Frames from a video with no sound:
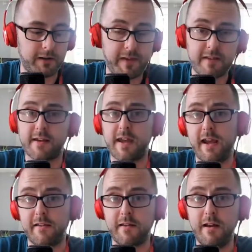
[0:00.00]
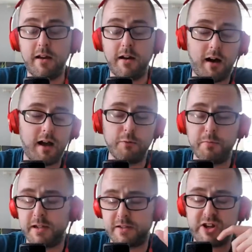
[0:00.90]
If that's the case, I will
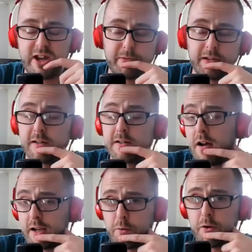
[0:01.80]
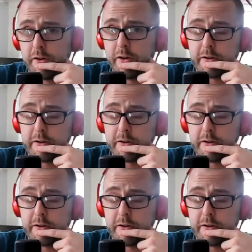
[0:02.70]
be a champion in Taekwondo,